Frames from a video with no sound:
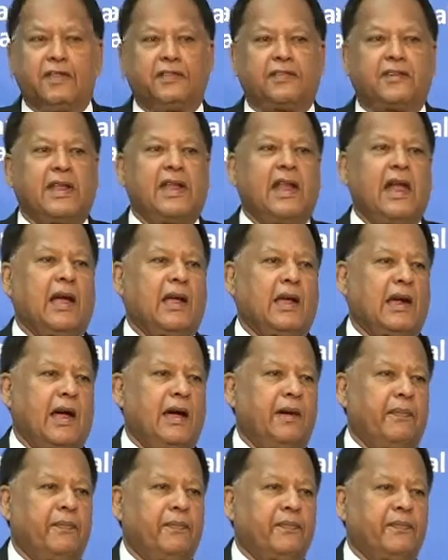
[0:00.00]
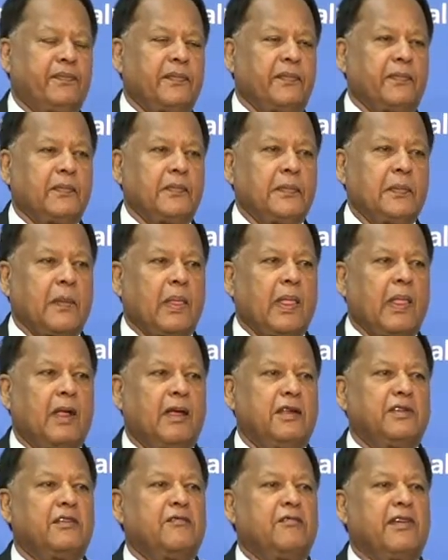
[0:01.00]
Sri Lanka
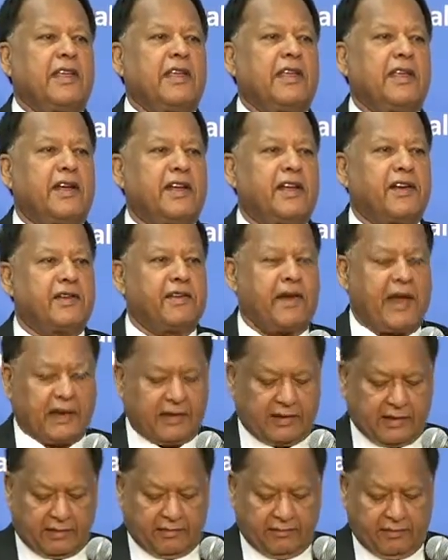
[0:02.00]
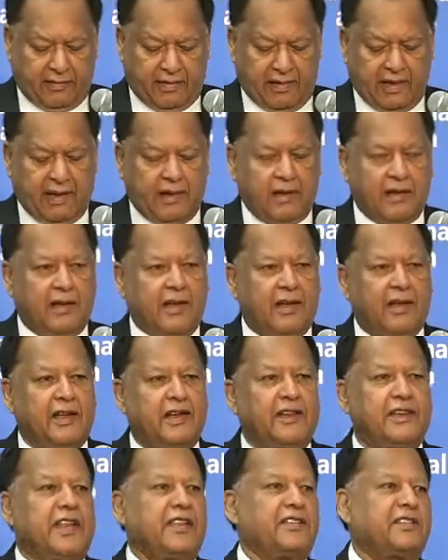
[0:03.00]
is a very attractive
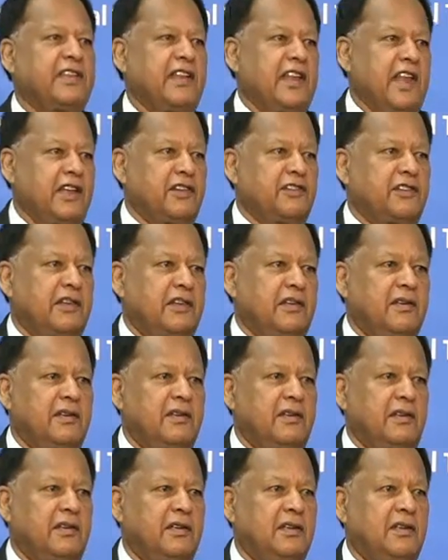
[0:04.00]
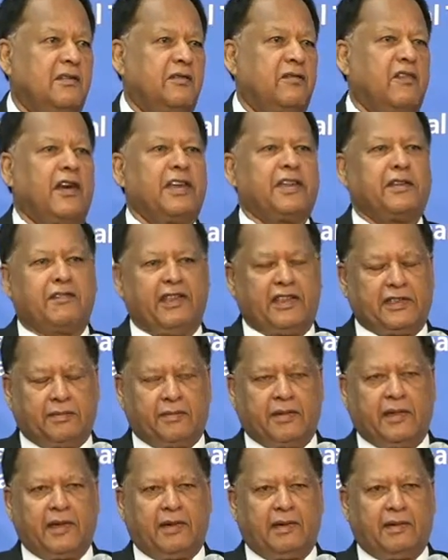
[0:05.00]
destination for investment.